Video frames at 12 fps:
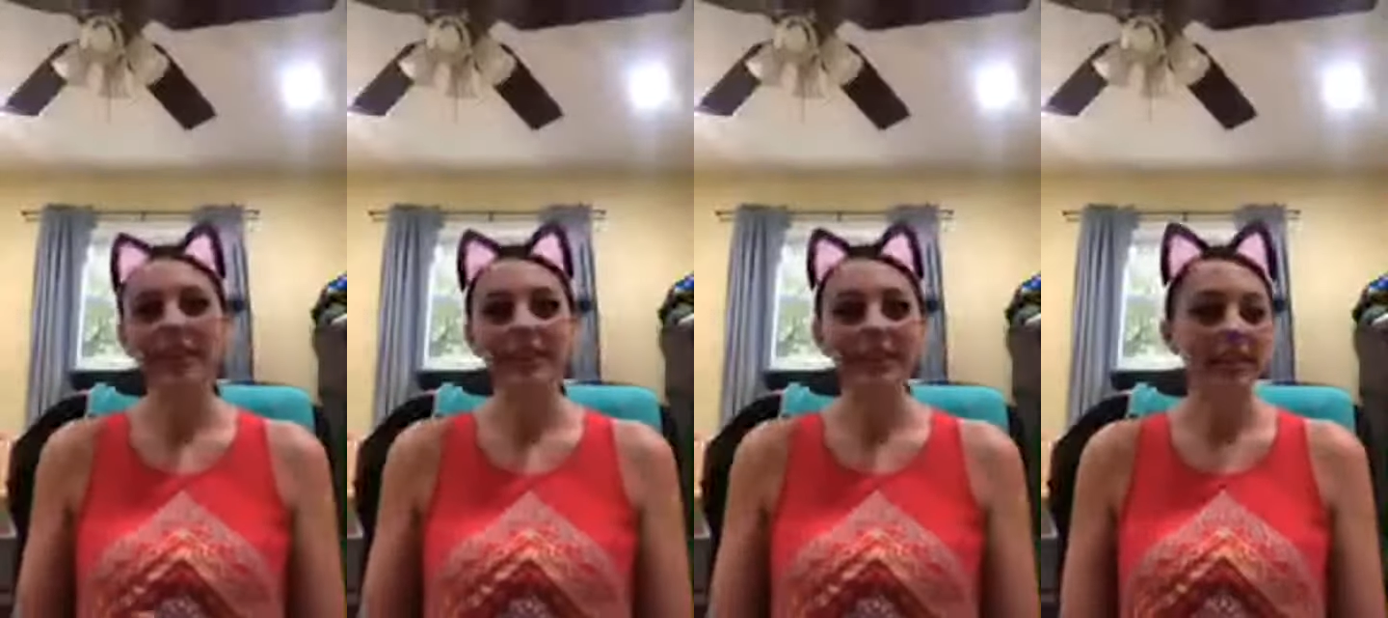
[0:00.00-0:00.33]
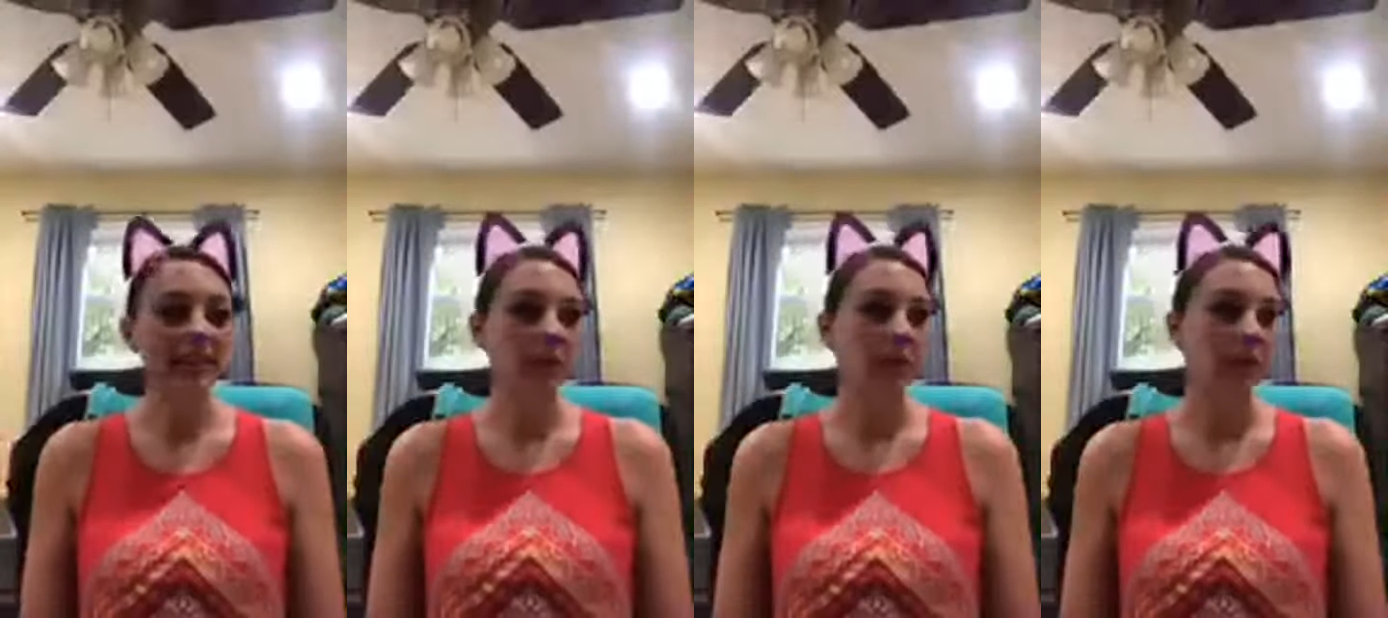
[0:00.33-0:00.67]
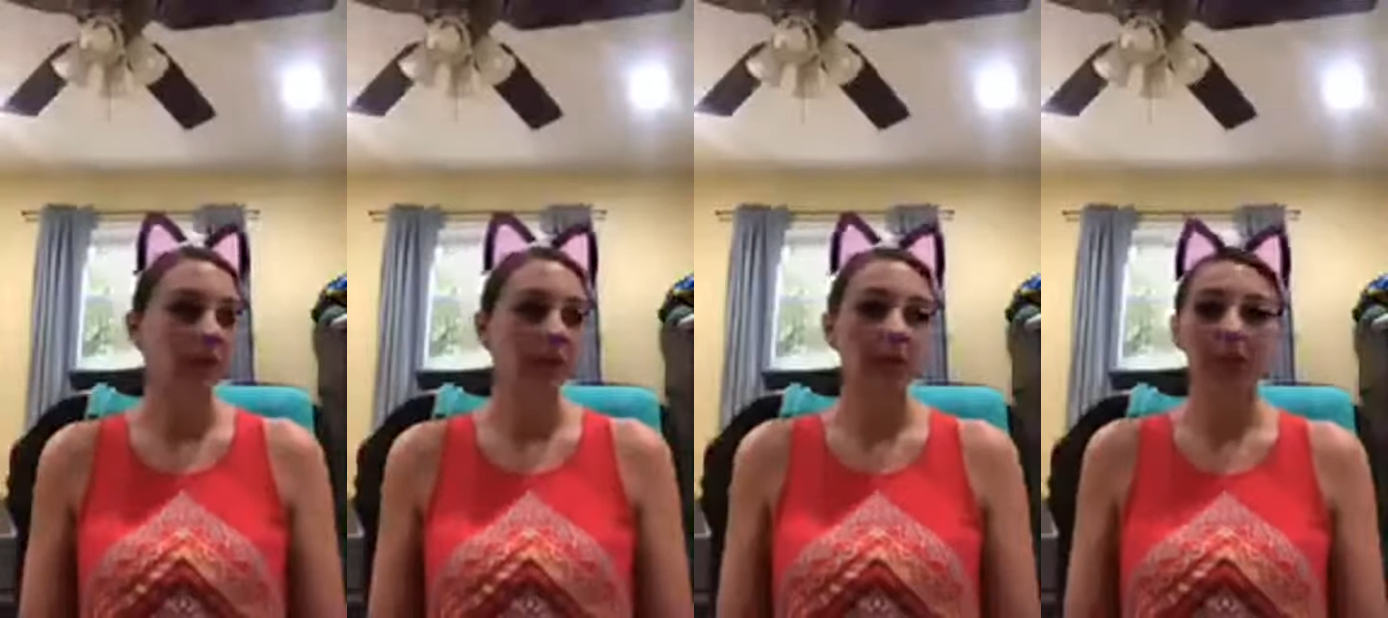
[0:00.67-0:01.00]
I didn't get a whole
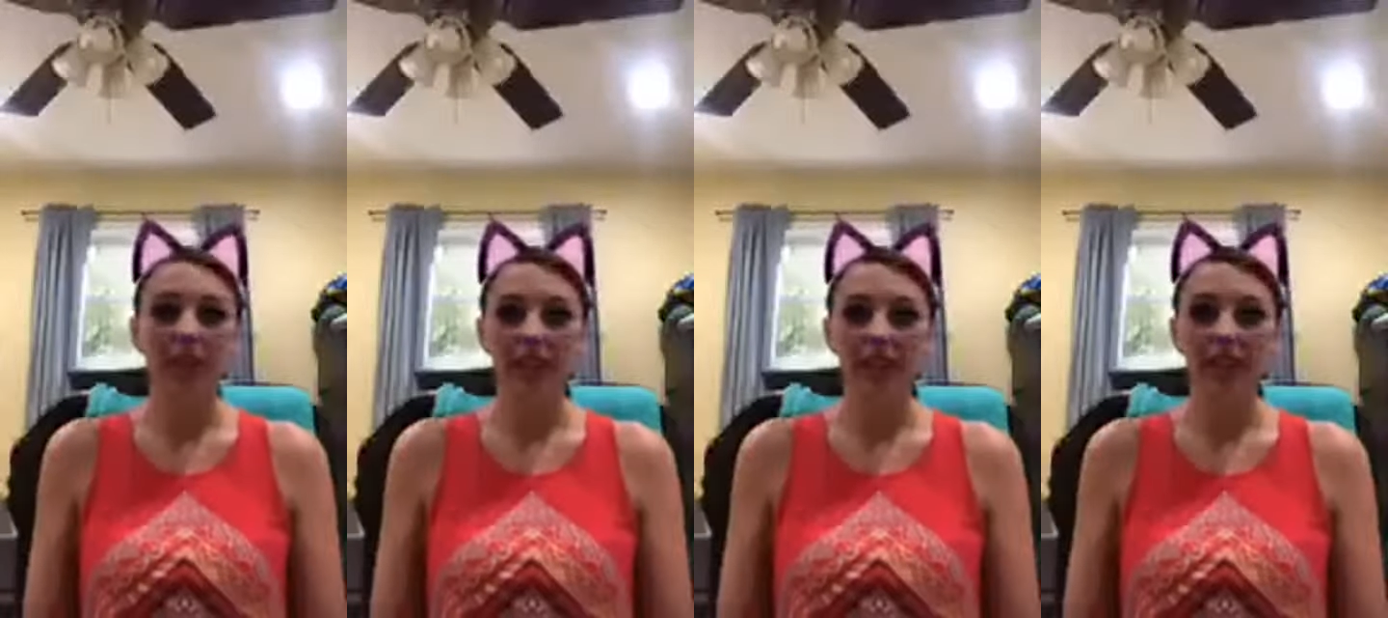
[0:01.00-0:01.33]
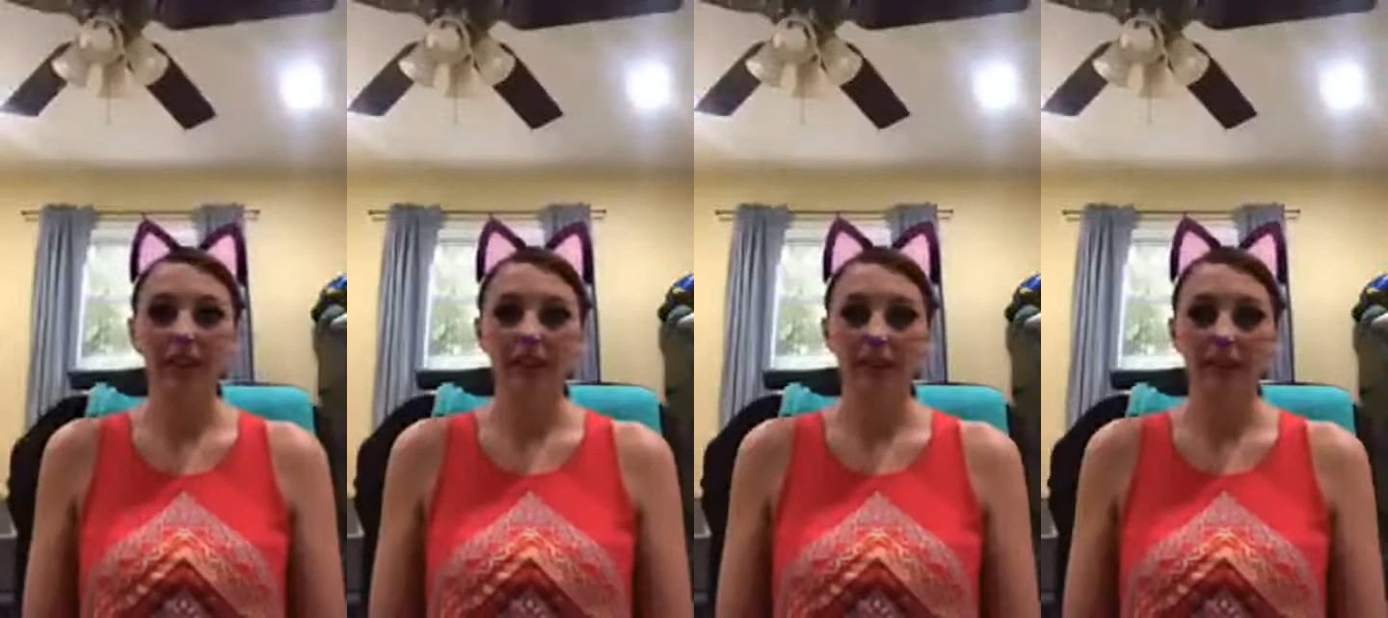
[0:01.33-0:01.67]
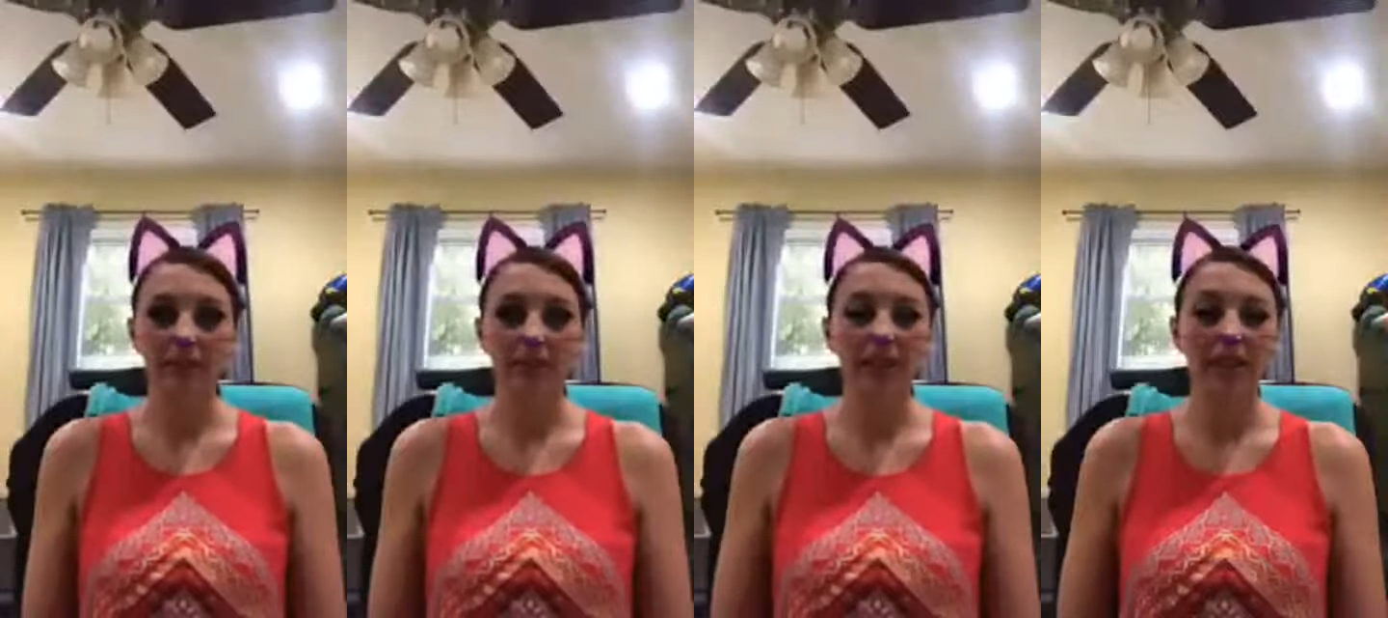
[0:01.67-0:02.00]
lot of work done
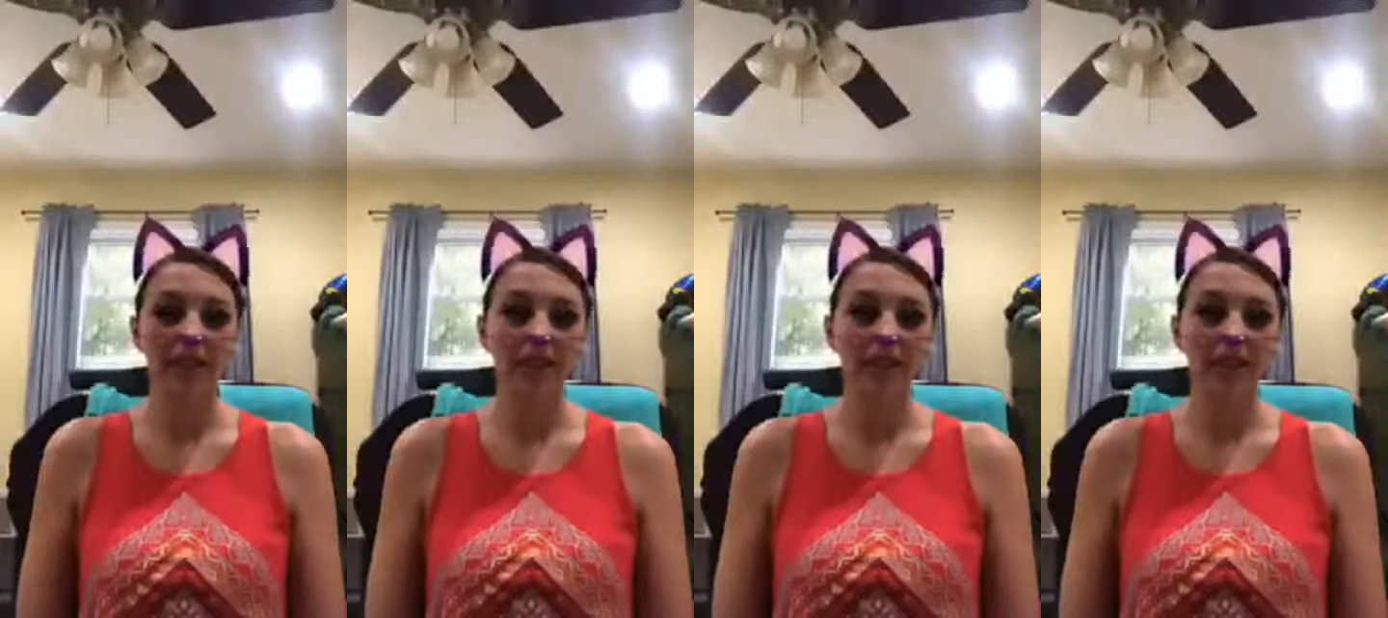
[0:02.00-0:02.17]
because